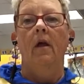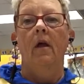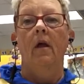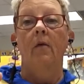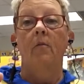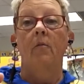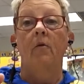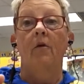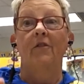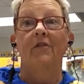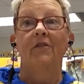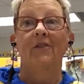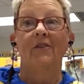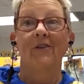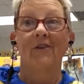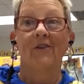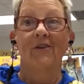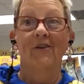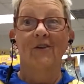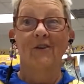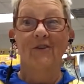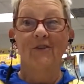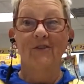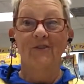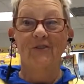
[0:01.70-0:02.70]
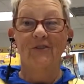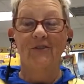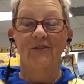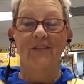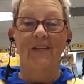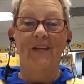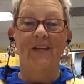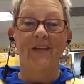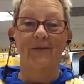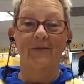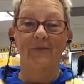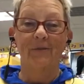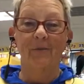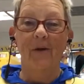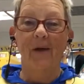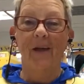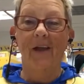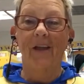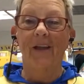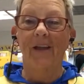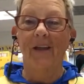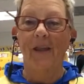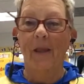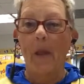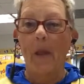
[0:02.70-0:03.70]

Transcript: Hey boys and girls, guess what?